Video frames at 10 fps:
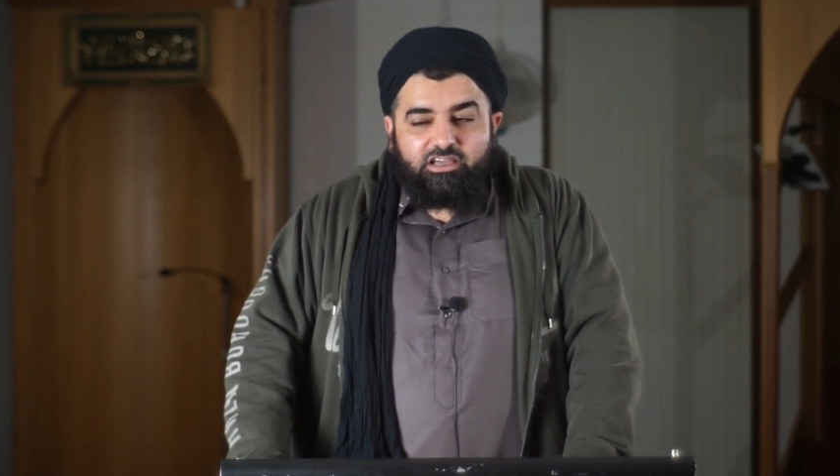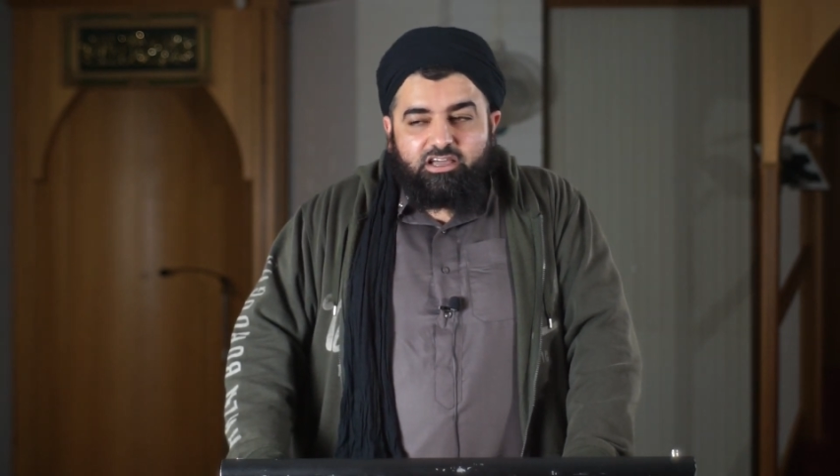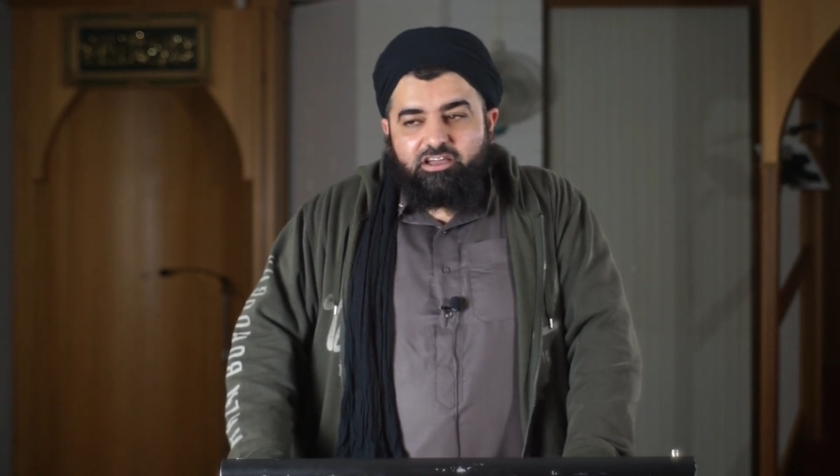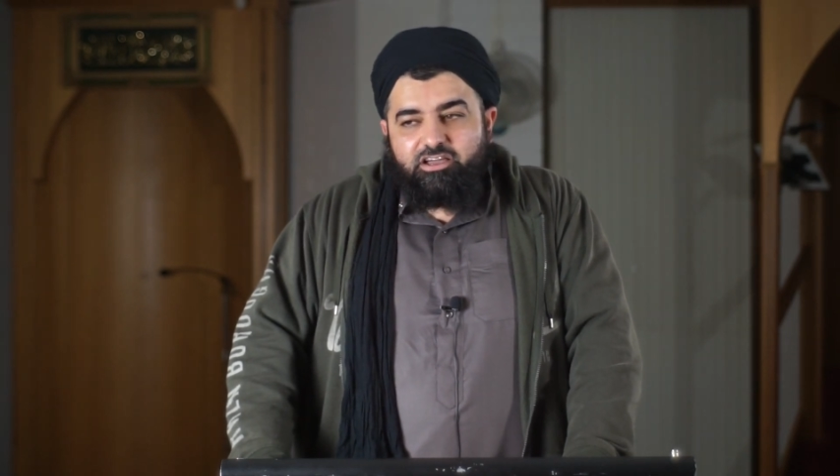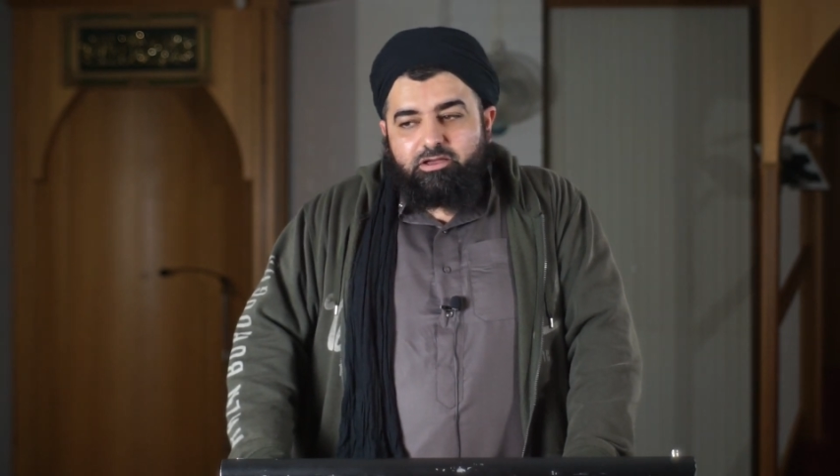
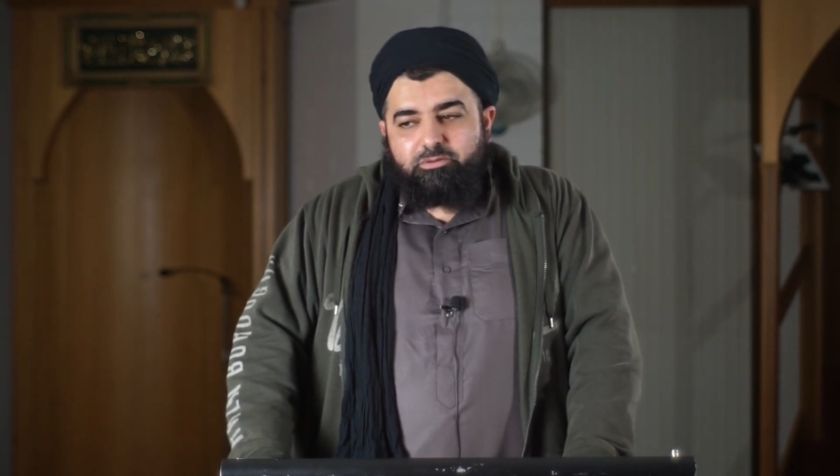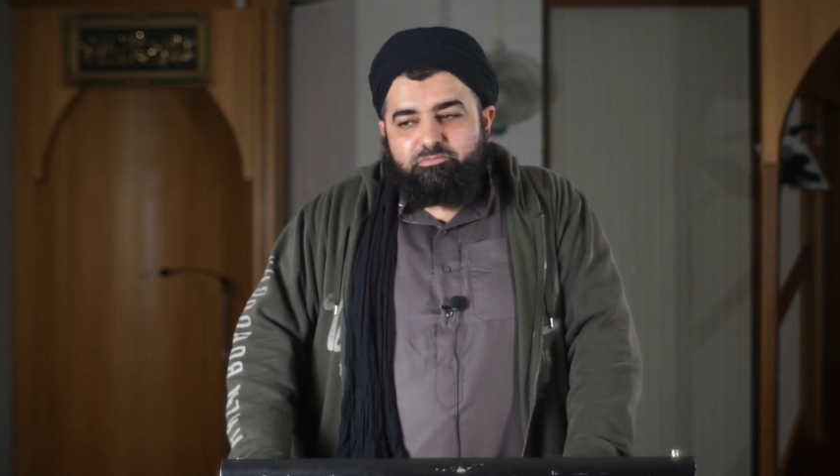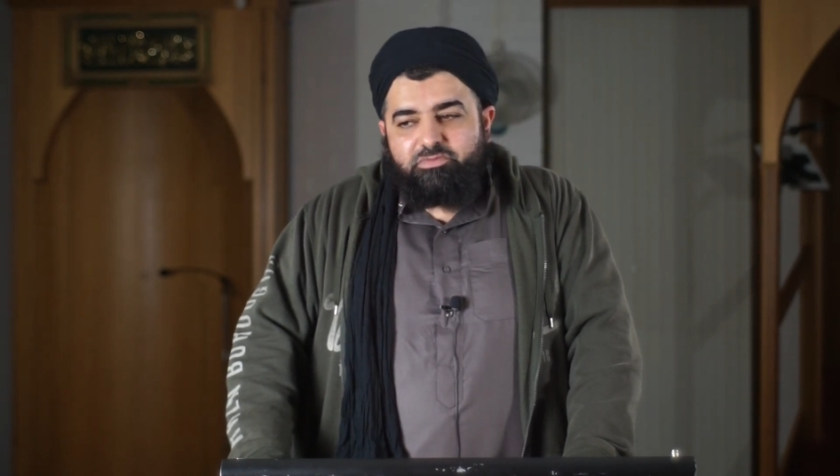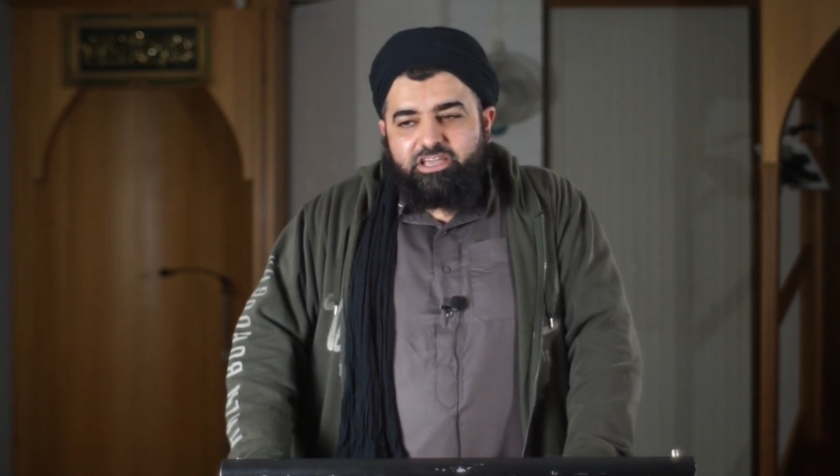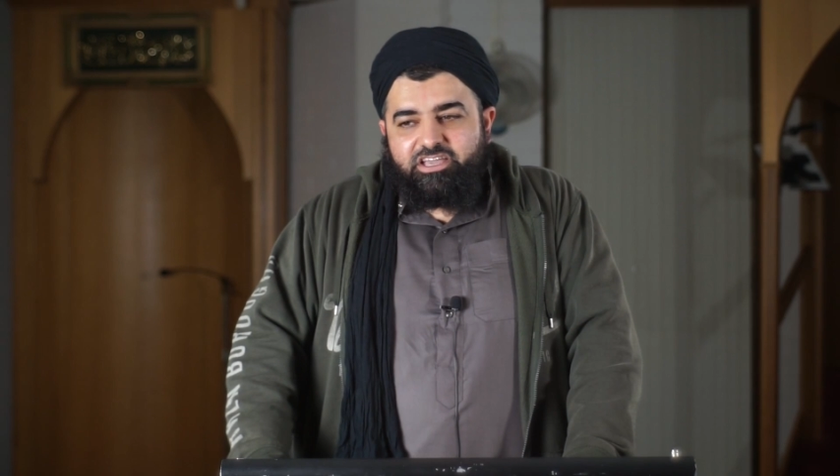
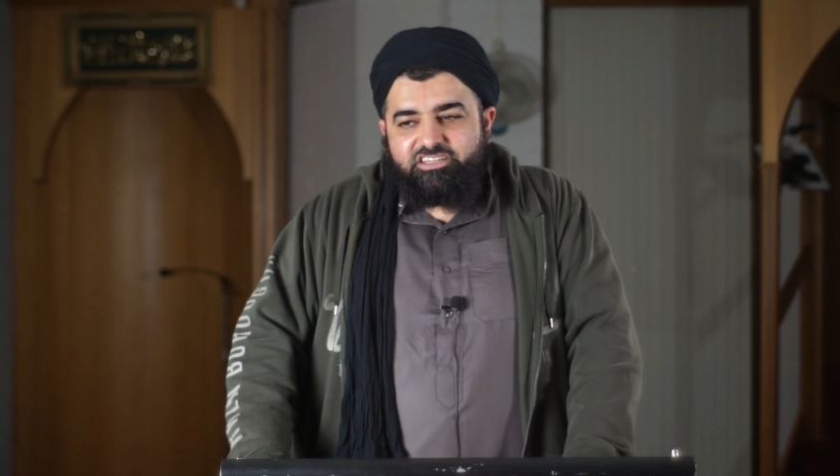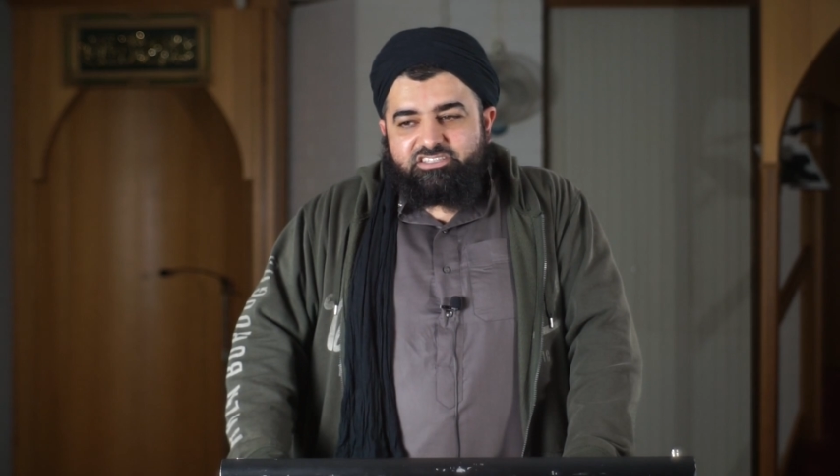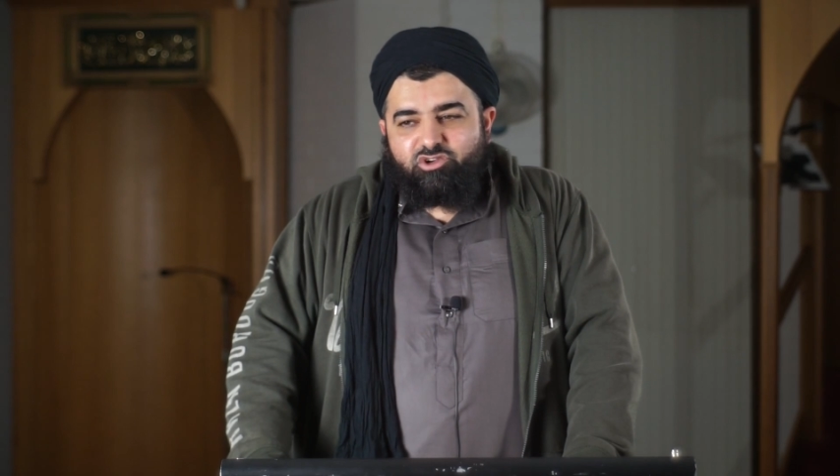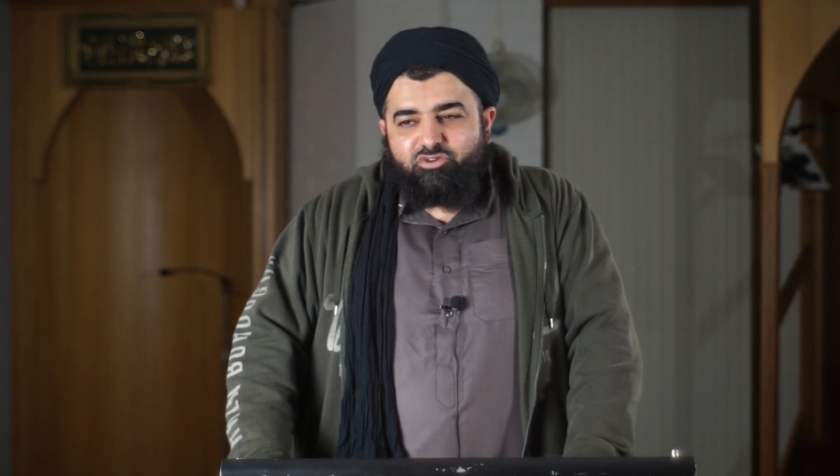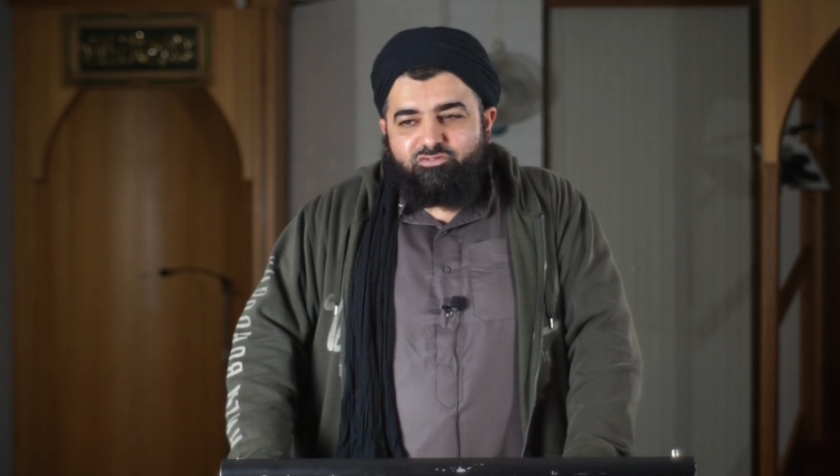um,
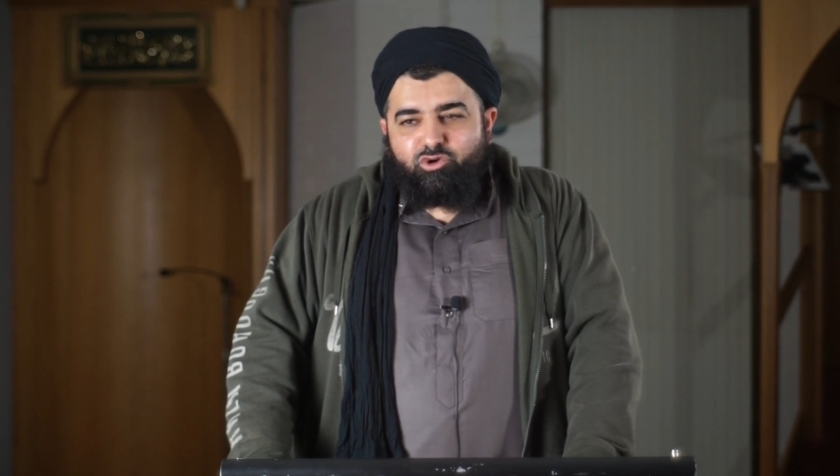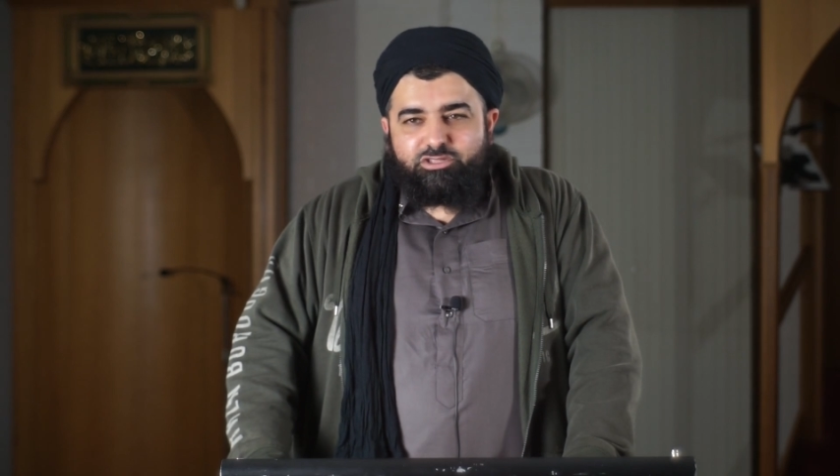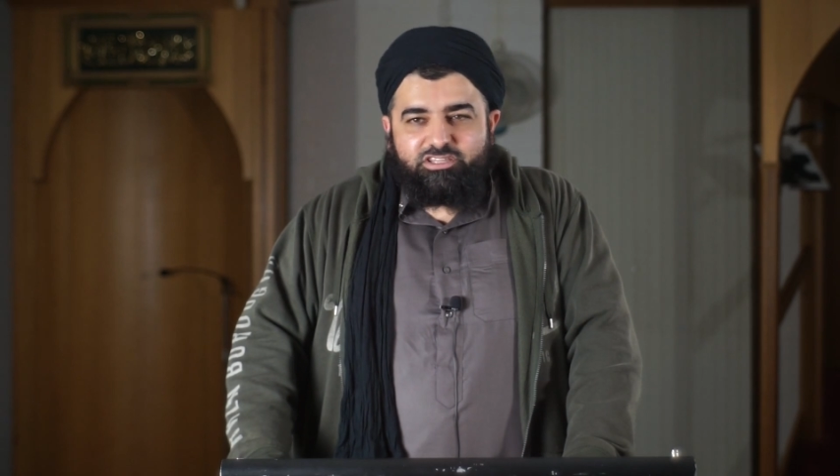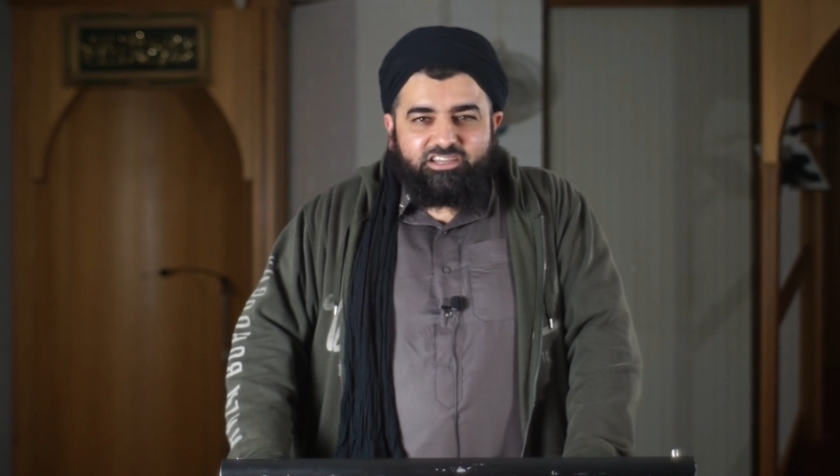and so forth